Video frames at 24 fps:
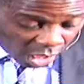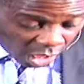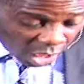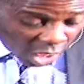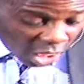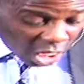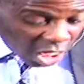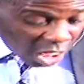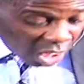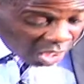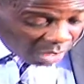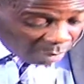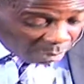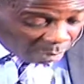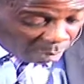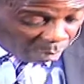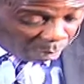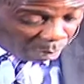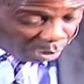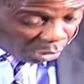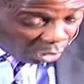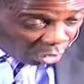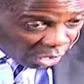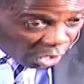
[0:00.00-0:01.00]
He
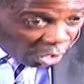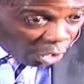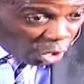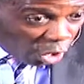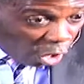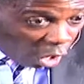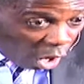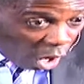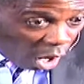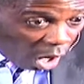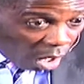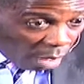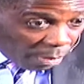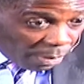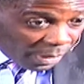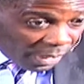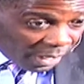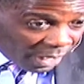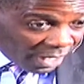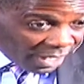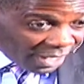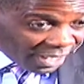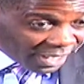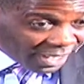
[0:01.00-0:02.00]
put a garb
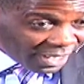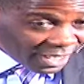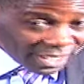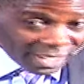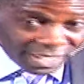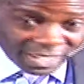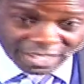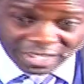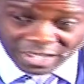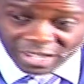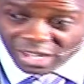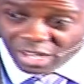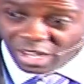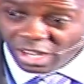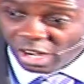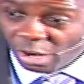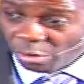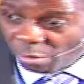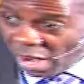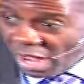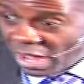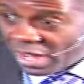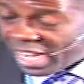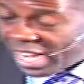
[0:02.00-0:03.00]

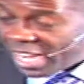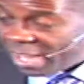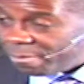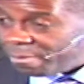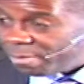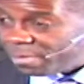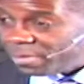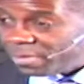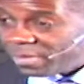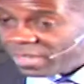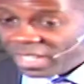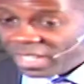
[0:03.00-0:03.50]
around him.